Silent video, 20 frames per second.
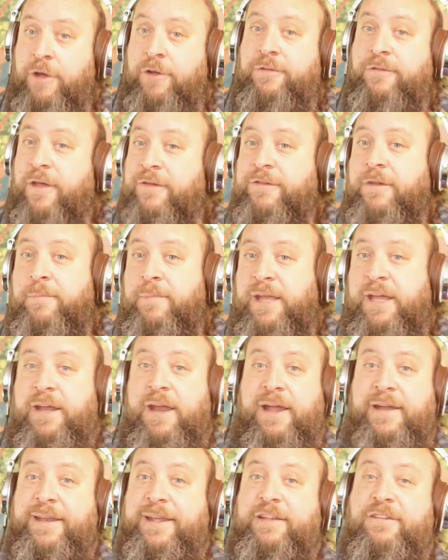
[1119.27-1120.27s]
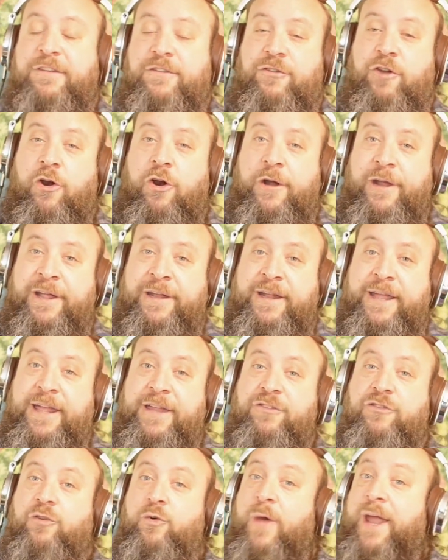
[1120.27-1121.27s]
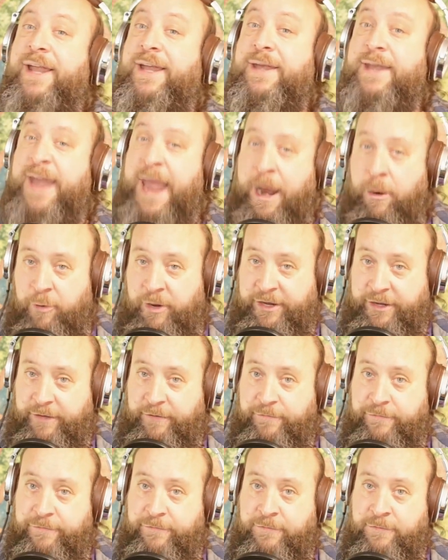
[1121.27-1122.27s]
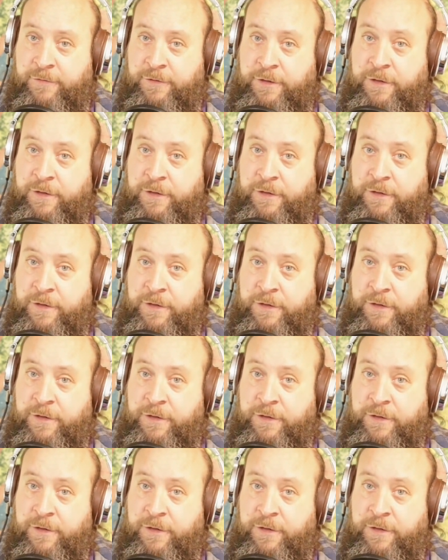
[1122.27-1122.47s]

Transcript: doesn't mean I need to turn it into a narrative.